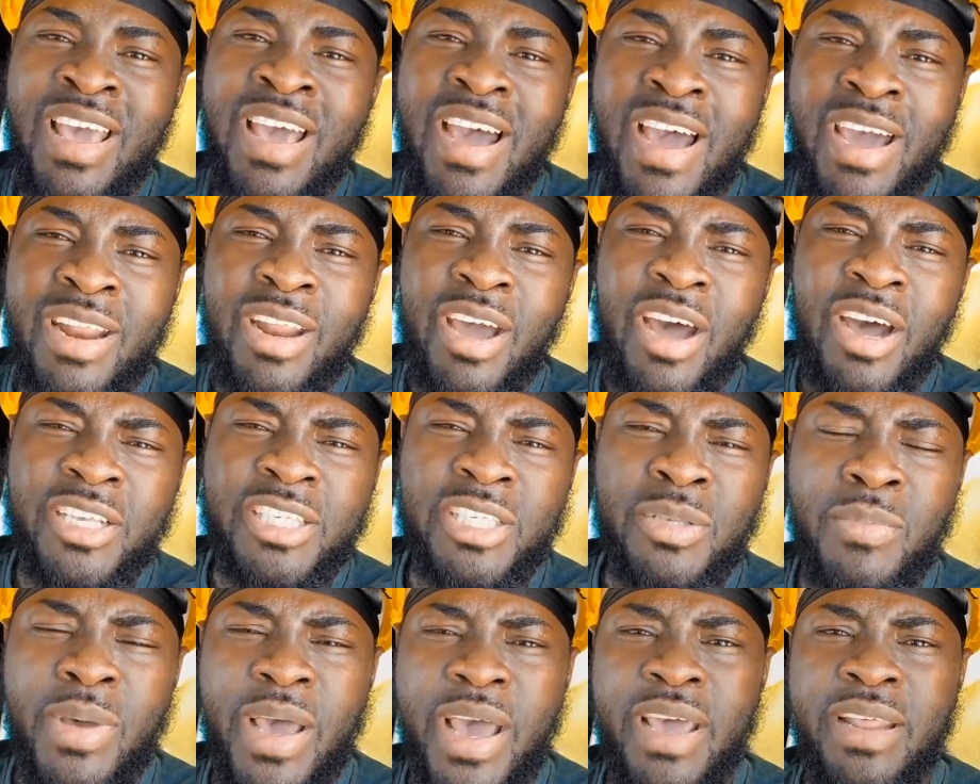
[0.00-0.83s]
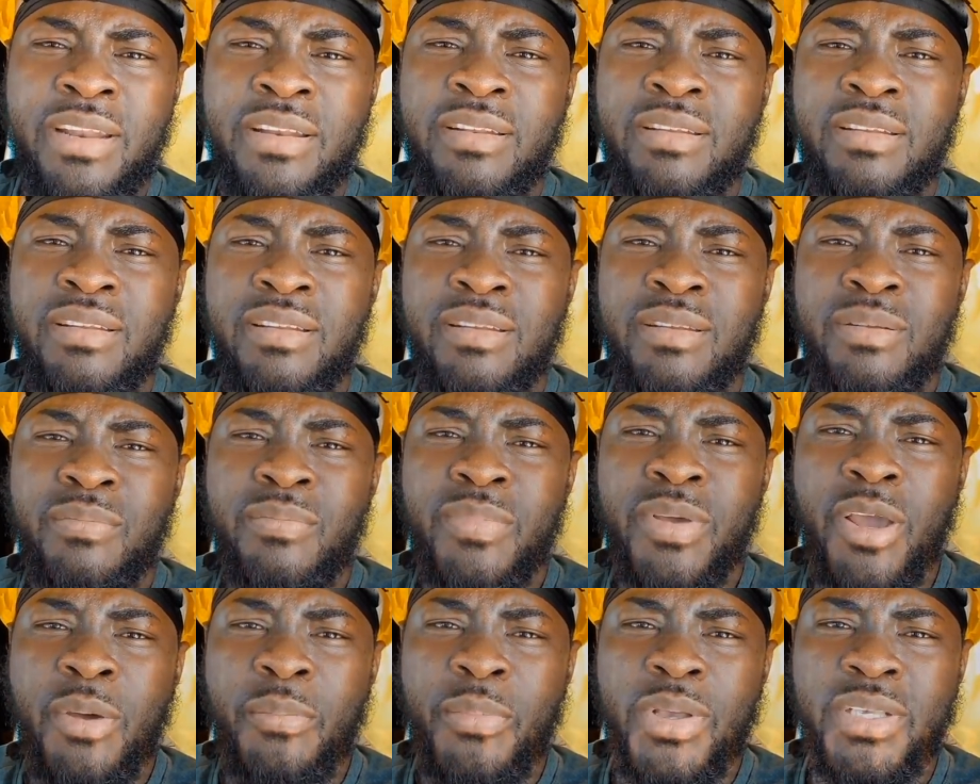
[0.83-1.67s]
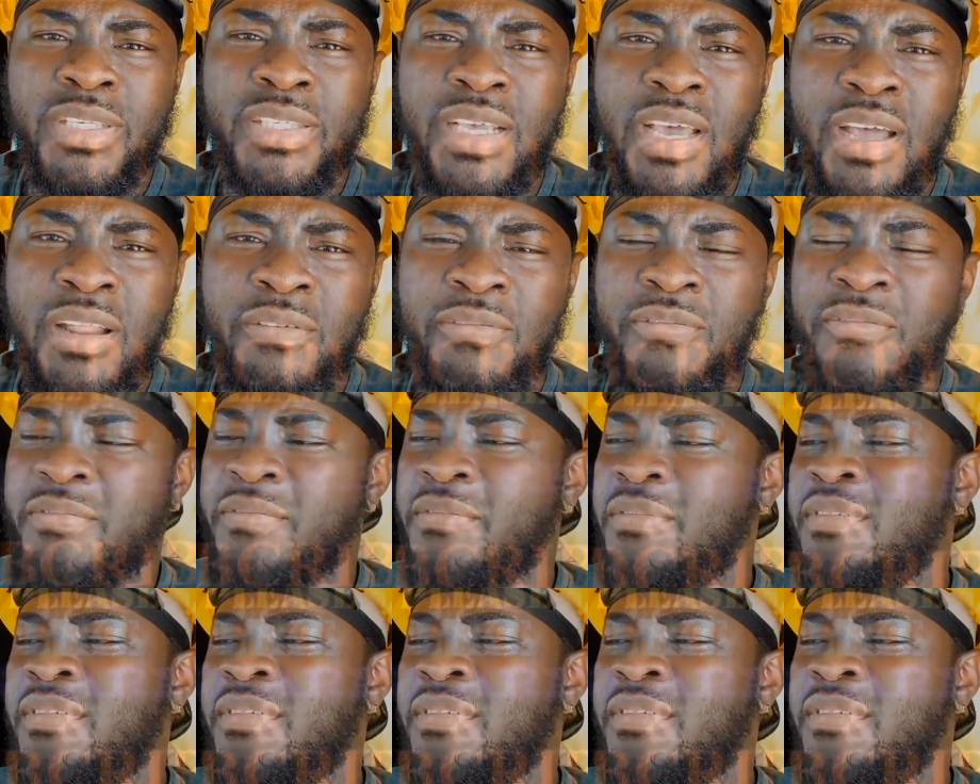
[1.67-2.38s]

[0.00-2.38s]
And Usman, pick up yourself.